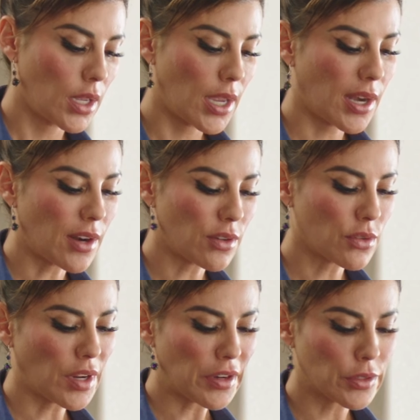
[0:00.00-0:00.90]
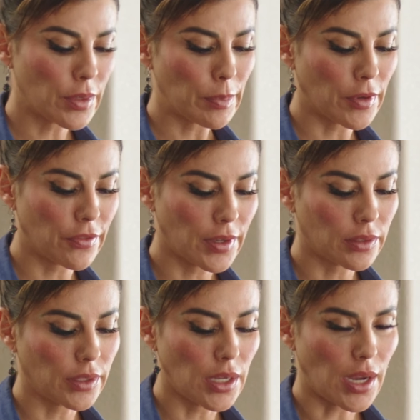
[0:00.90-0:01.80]
And I don't try to do it
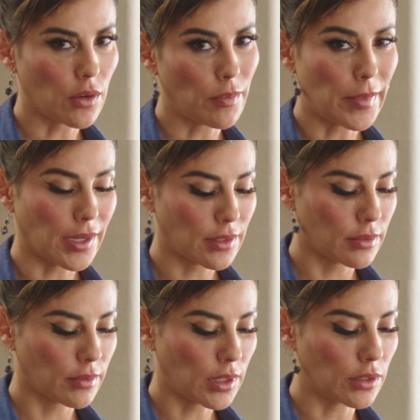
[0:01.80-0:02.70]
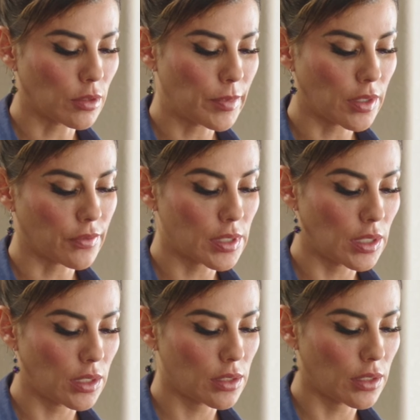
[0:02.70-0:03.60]
perfectly. I don't mind a little bit of
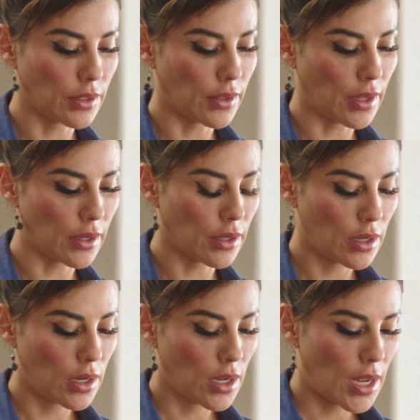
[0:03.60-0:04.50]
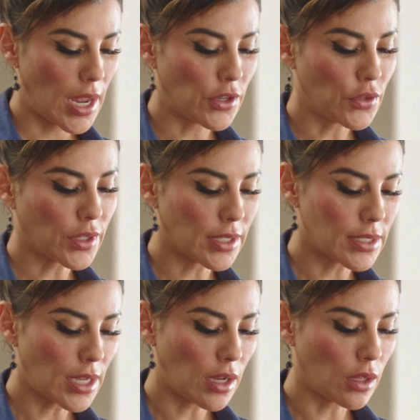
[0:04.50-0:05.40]
seeds here and there. And you can
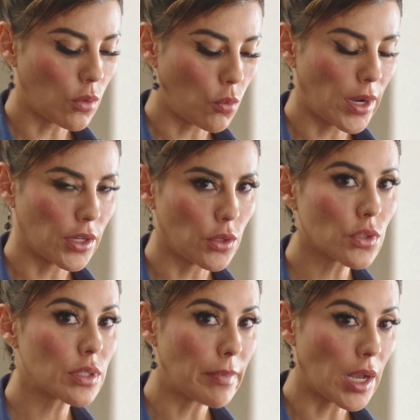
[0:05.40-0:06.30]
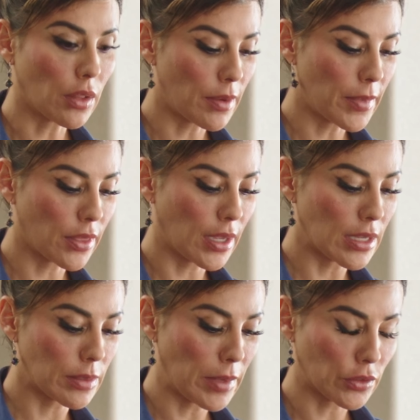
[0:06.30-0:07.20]
tell when you smell them and they
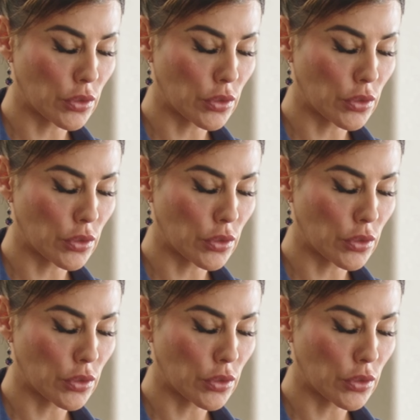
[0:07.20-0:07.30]
smell